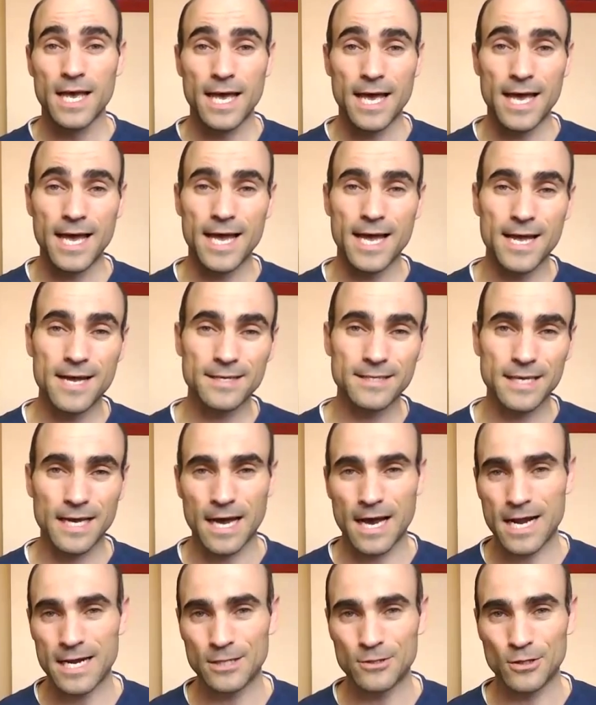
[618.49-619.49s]
and
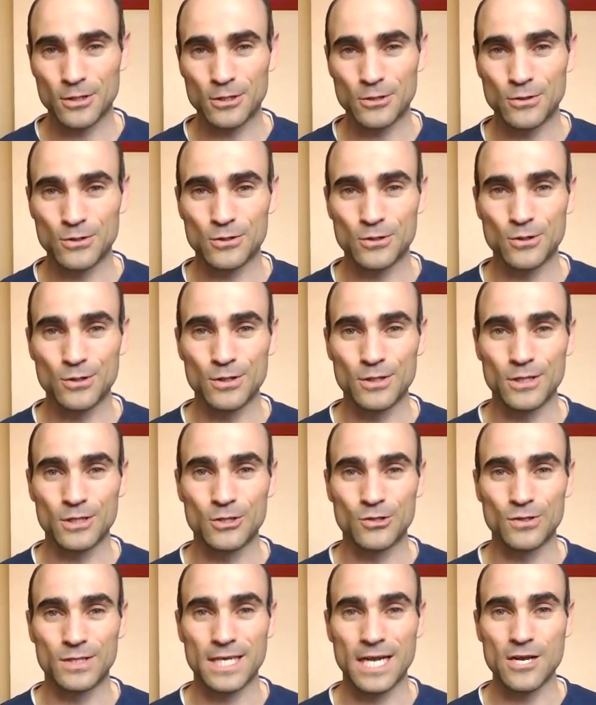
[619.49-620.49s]
I'll talk to you soon
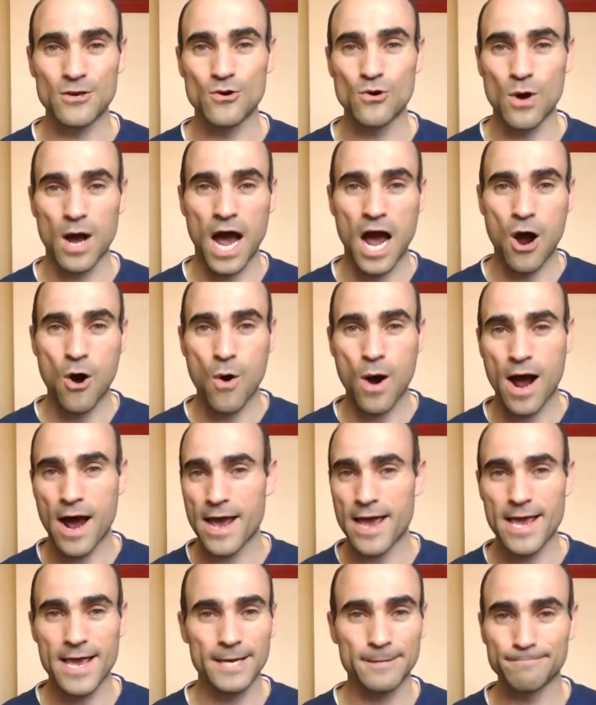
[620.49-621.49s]
to tell you how
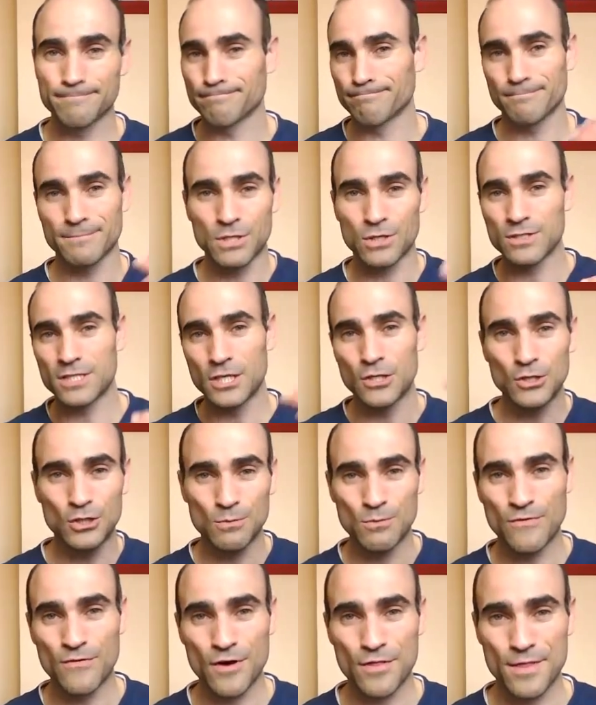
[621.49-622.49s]
I continue to
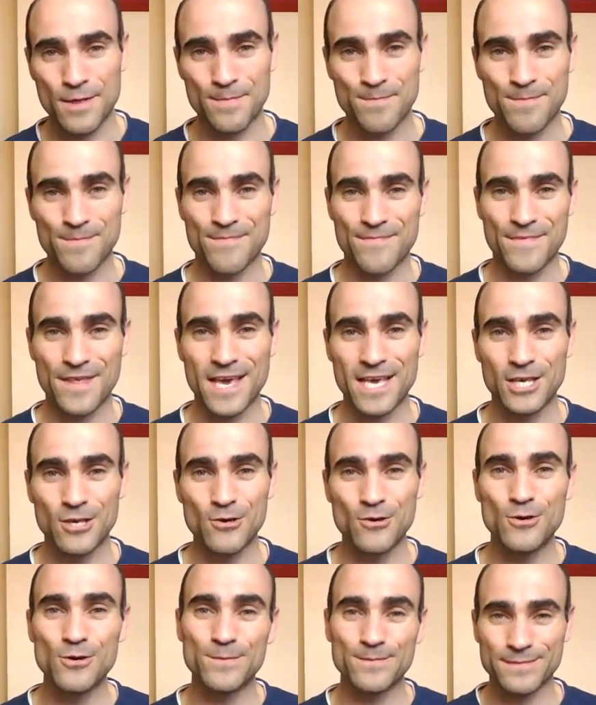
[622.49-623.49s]
move on. Thank
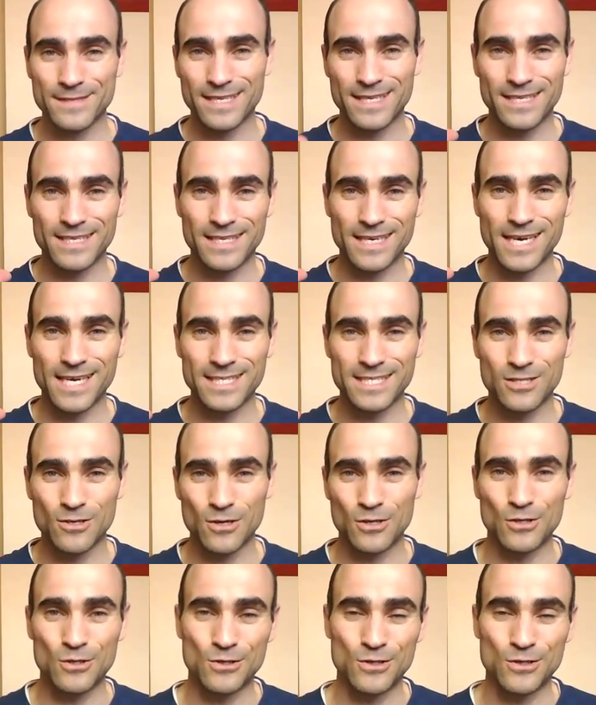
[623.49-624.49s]
you, I'll talk to you